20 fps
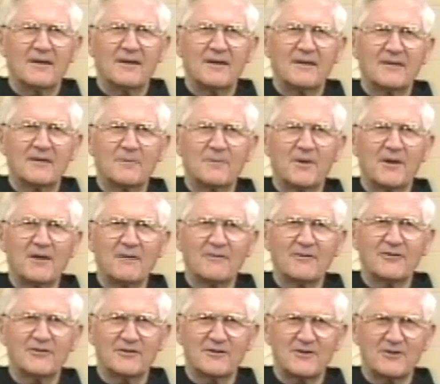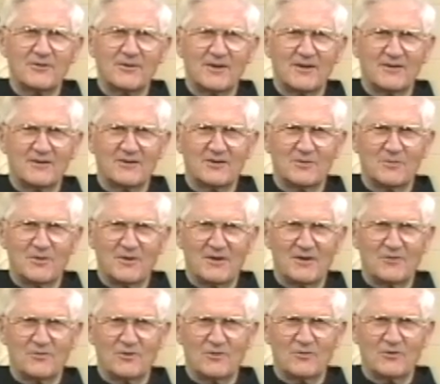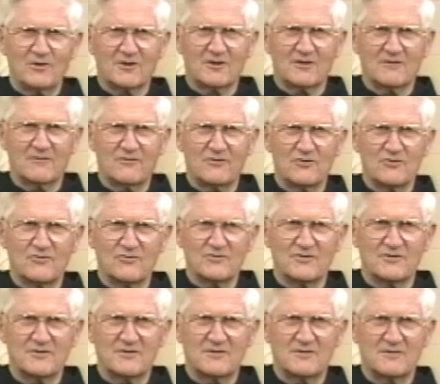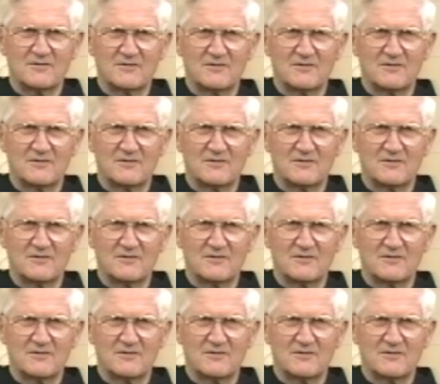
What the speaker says: It's a painful situation to be in when we're confused.